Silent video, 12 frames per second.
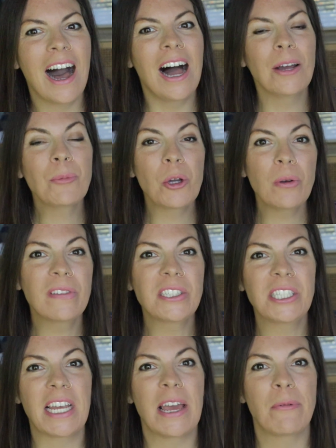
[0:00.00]
I'm going to
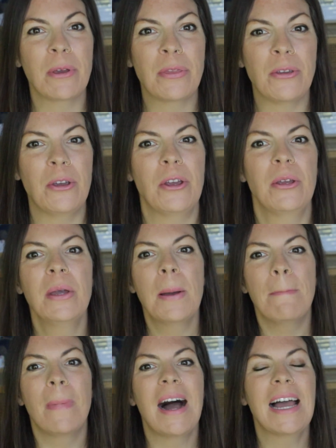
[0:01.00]
share with you
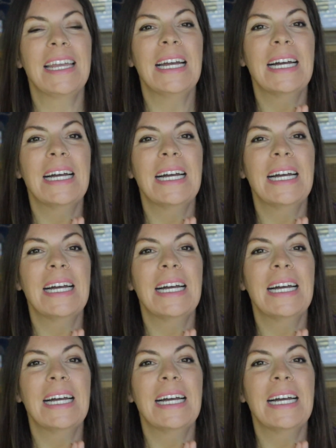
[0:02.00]
my